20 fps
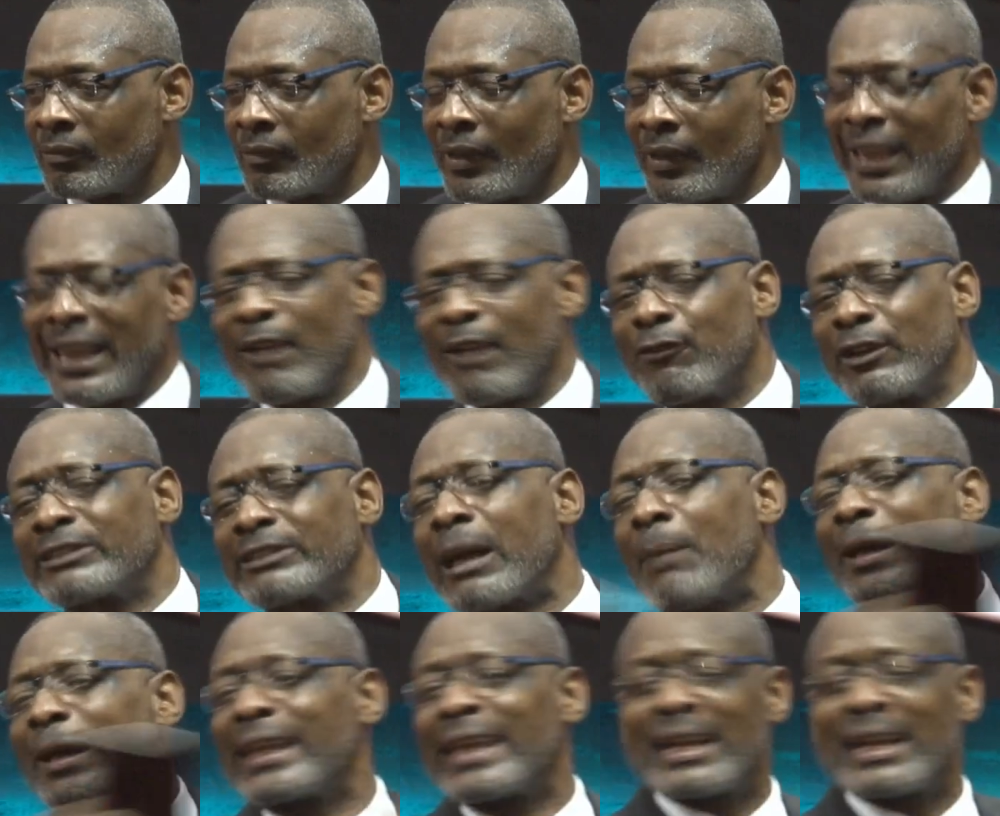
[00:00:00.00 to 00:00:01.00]
Every time
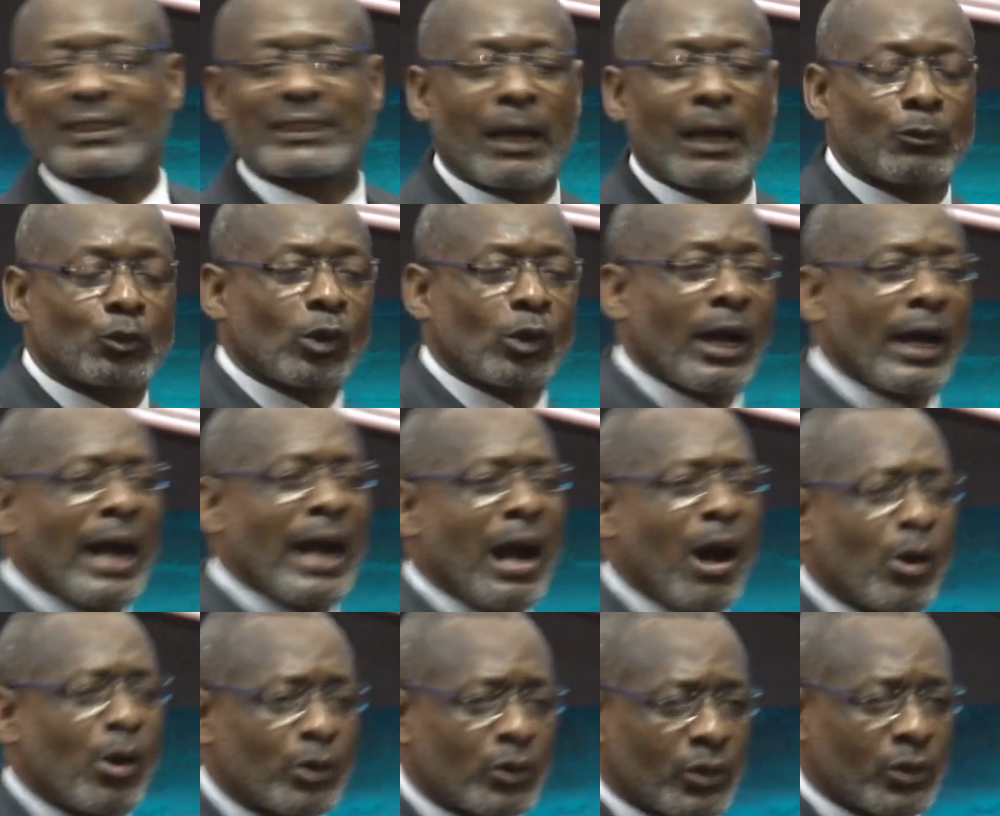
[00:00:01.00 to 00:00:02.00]
a guest comes to a
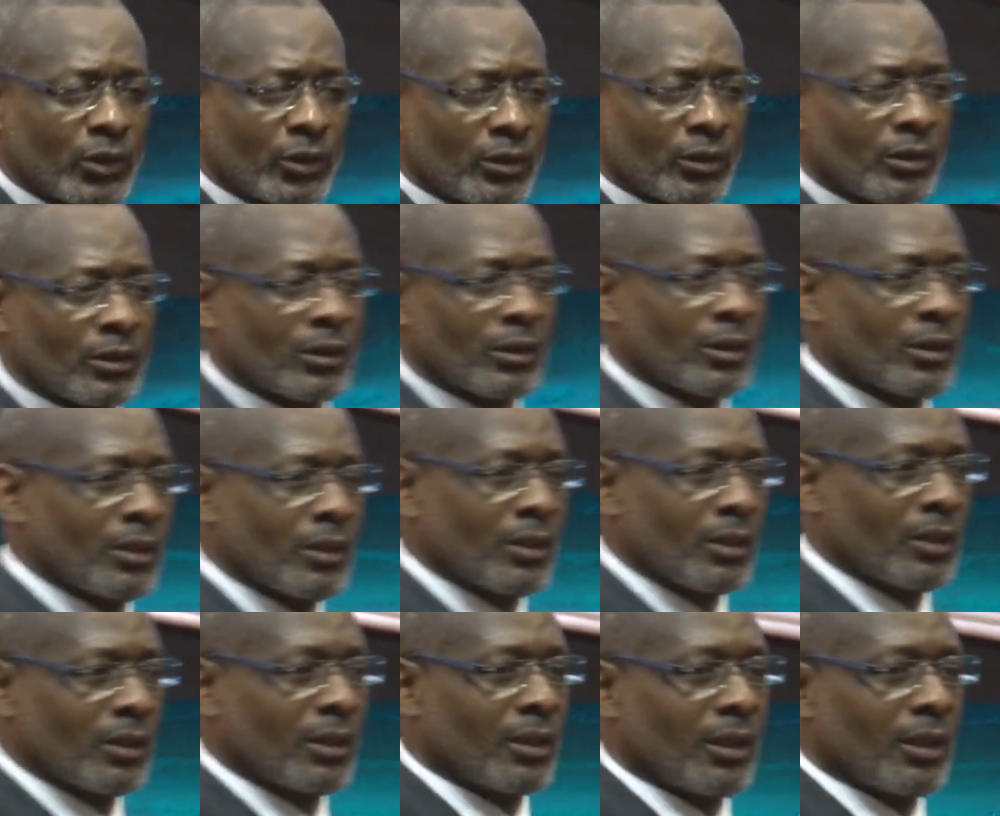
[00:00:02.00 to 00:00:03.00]
house,
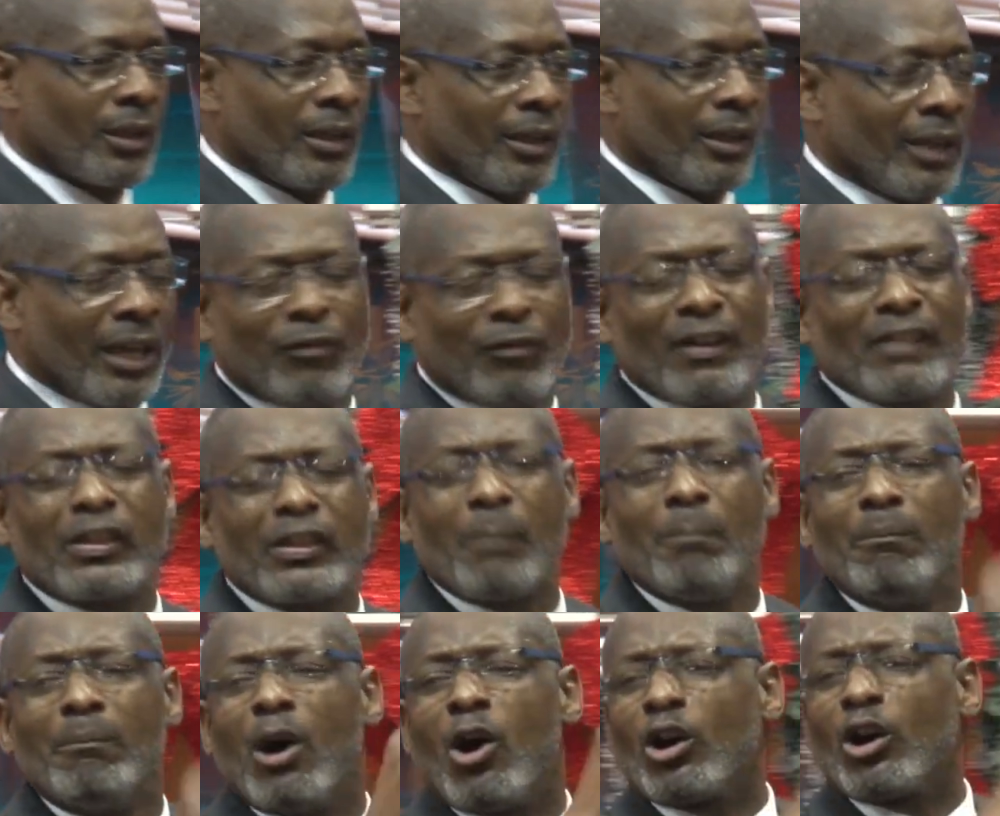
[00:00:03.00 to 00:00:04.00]
even the
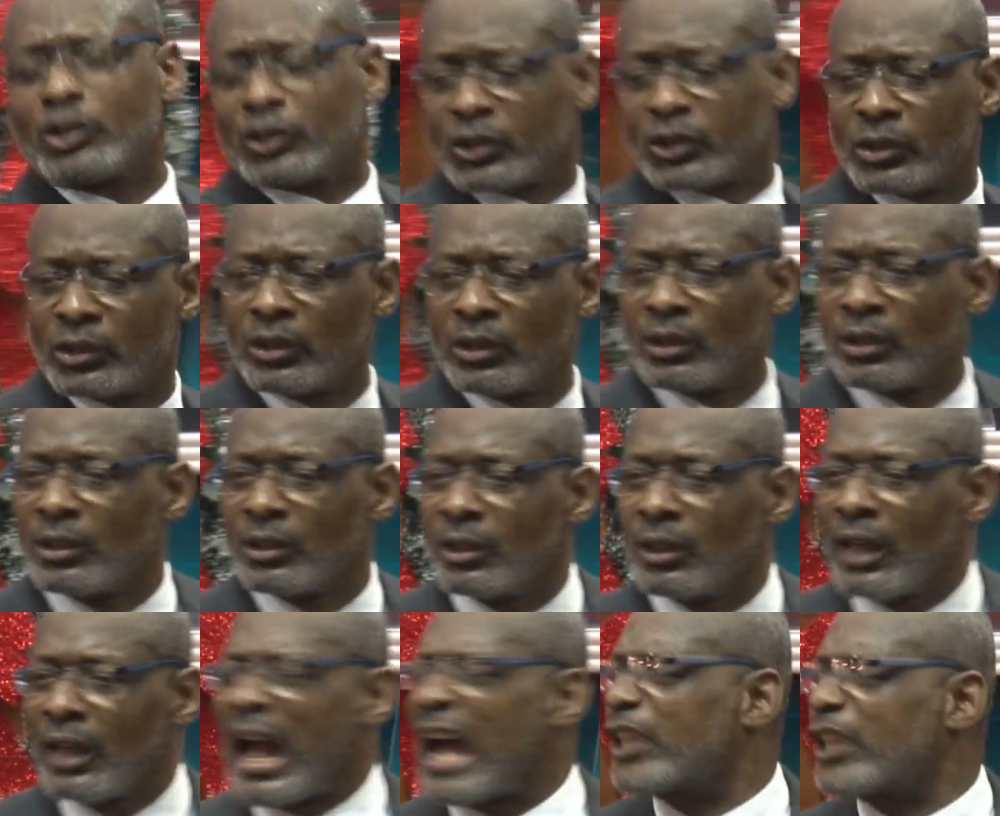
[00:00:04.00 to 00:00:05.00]
most
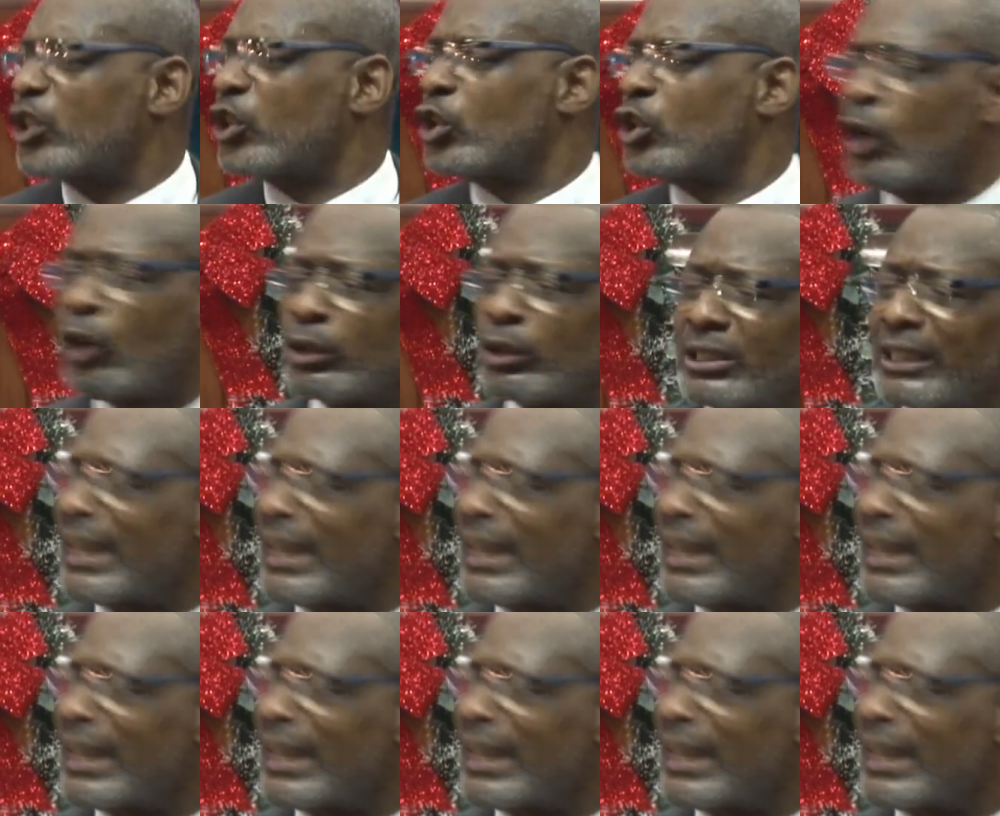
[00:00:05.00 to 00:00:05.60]
acute and